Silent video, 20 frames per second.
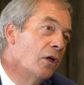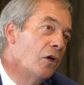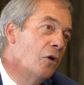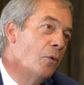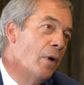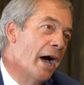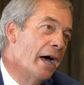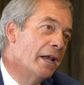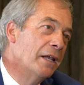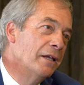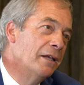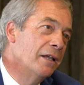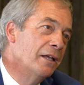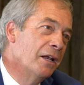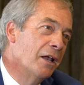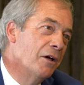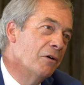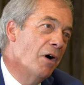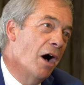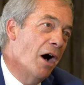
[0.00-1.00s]
who had
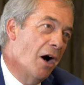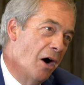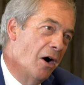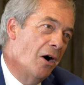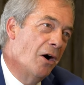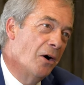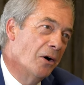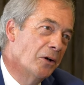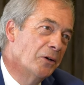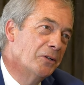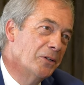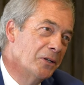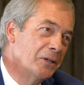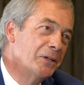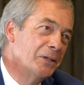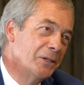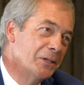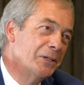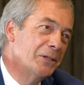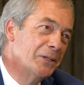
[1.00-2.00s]
you know hard
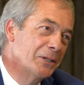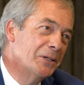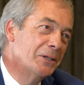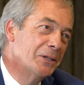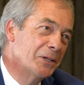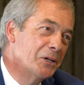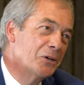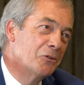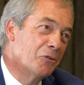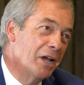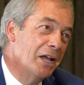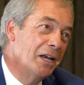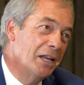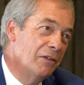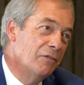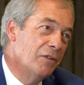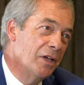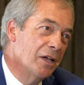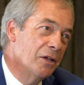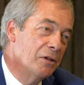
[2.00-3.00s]

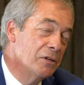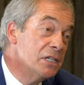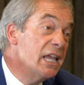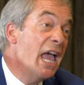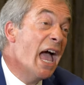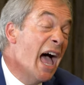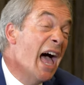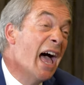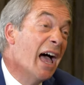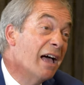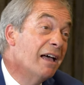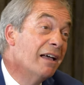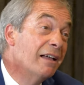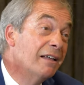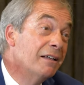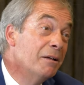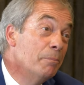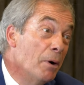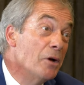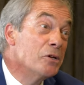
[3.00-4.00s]
greeny views? Yeah,
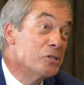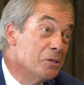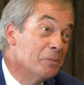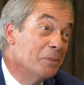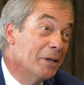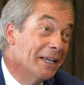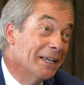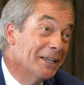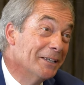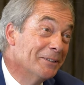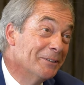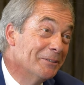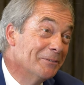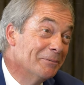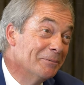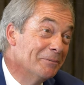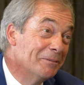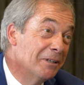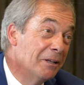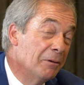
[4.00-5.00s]
mm. possibly.
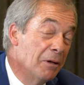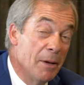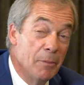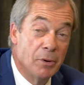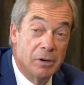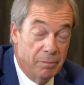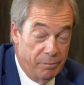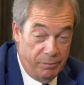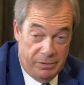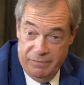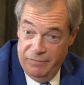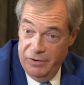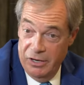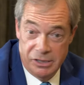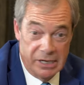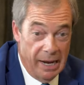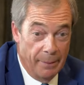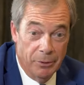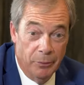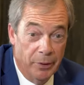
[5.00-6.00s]
Mm. would
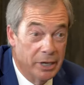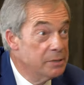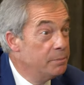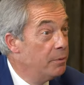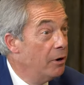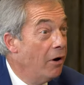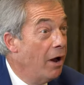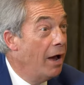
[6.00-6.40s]
first couple of weeks be